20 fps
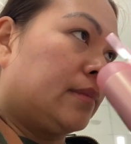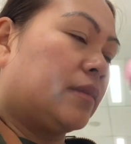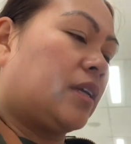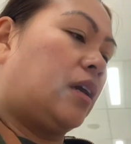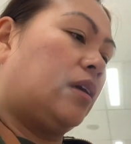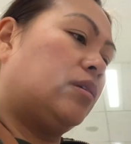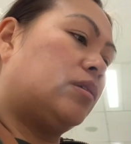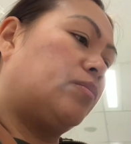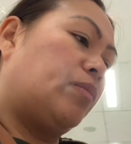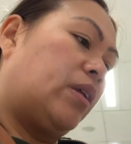
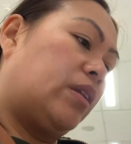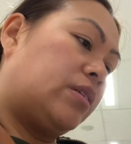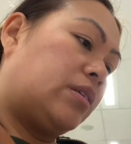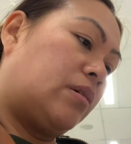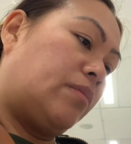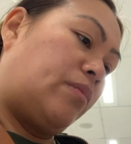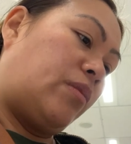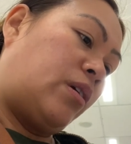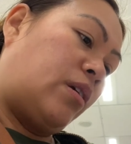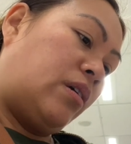Yeah, it smells
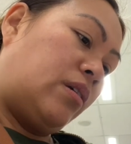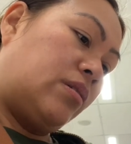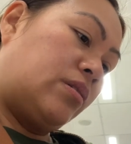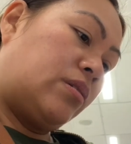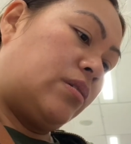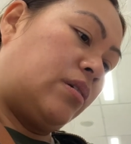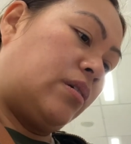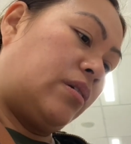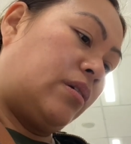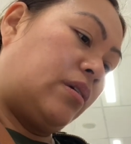
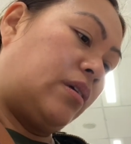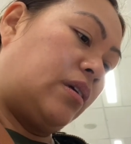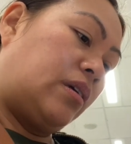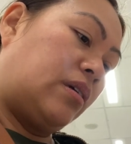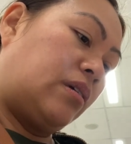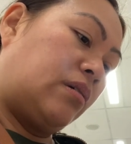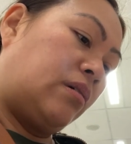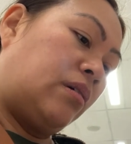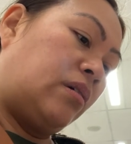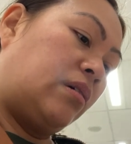
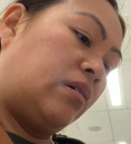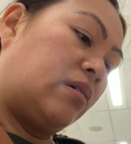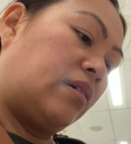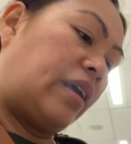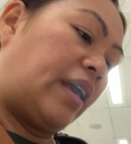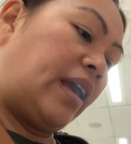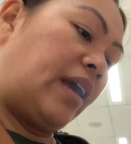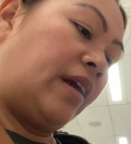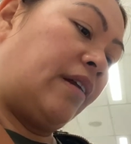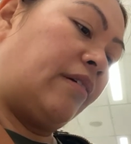amazing.
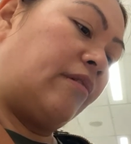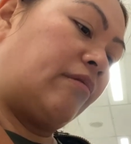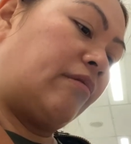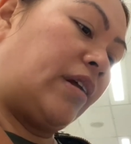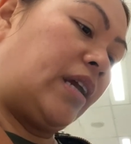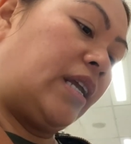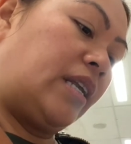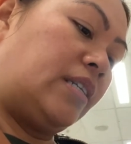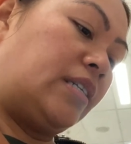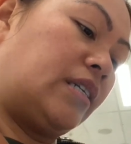Care
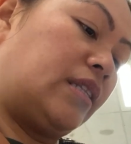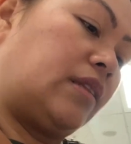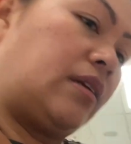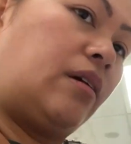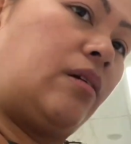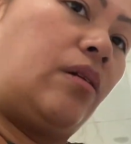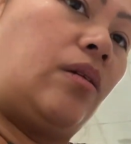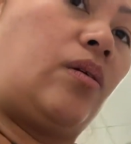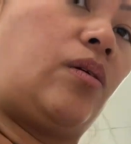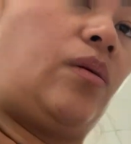Radiant
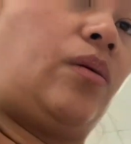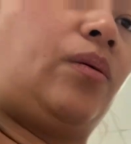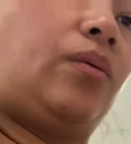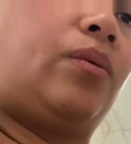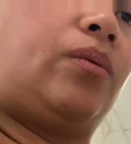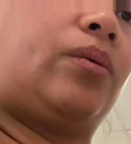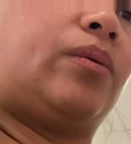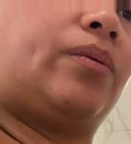Glow.